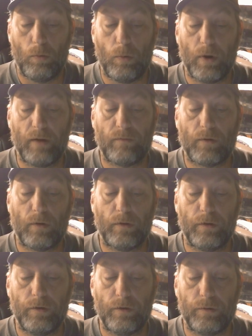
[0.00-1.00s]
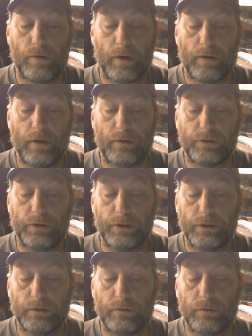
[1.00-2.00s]
Whatever the new technology
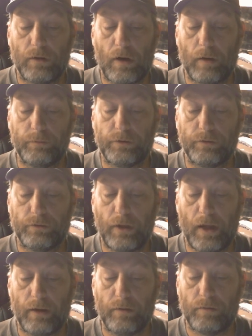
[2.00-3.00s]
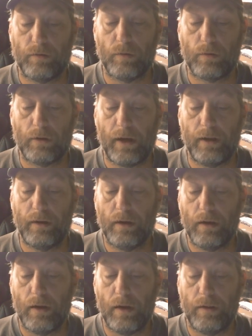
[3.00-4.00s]
is, I'm just so glad
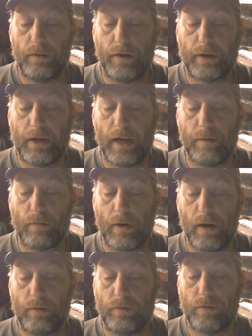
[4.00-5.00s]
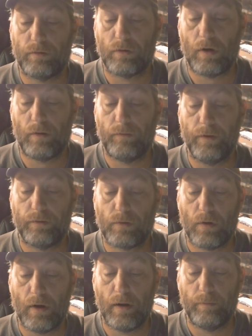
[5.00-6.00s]
that it came around to solve this
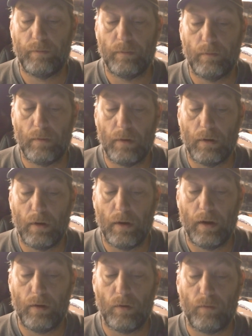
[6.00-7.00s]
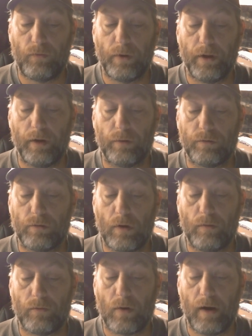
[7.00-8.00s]
crime. And hopefully it'll
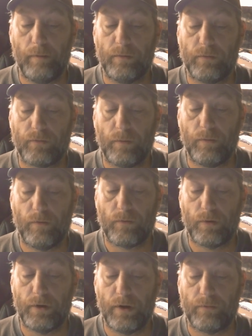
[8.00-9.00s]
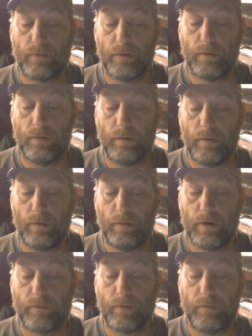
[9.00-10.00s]
solve crimes from, for different,
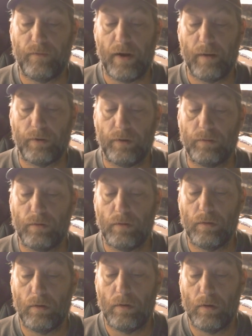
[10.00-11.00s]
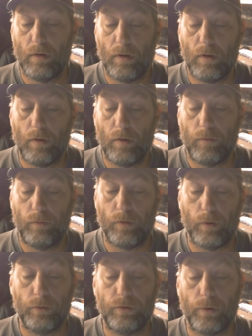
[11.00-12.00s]
different families,
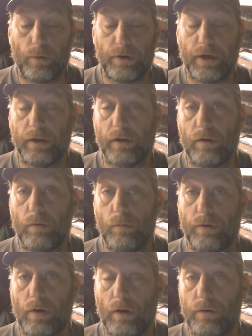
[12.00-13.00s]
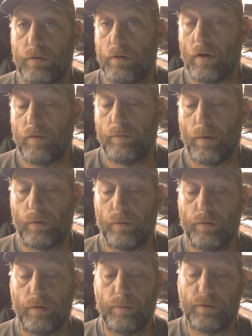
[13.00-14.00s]
those who are dealing with unsolved
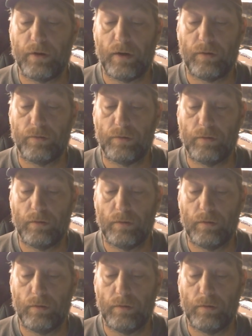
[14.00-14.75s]
murders themselves.